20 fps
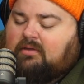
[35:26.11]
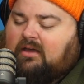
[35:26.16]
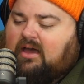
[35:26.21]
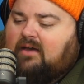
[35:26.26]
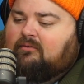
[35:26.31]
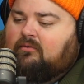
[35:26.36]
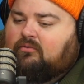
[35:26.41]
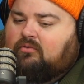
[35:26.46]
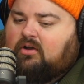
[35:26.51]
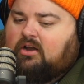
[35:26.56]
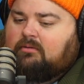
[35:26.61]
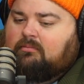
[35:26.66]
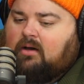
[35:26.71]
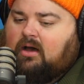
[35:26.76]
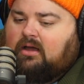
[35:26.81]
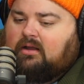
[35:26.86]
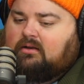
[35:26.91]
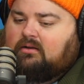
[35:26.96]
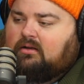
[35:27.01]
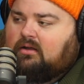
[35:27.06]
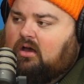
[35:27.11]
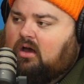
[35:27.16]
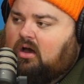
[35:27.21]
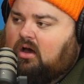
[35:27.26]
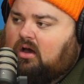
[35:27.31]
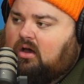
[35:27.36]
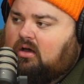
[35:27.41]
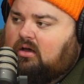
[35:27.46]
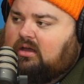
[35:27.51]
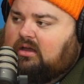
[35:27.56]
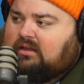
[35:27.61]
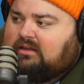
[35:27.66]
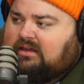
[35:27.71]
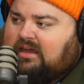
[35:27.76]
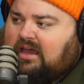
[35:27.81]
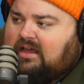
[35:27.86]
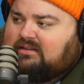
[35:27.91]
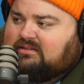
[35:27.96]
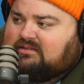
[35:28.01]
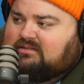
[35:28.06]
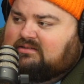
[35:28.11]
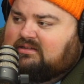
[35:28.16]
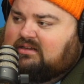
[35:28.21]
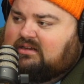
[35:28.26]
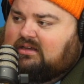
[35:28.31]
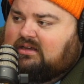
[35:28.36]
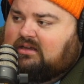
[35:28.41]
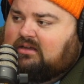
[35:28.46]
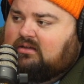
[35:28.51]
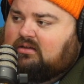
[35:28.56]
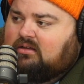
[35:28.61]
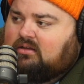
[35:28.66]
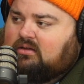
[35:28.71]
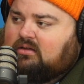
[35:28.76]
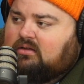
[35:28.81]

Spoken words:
Like I have a friend of mine in Kansas City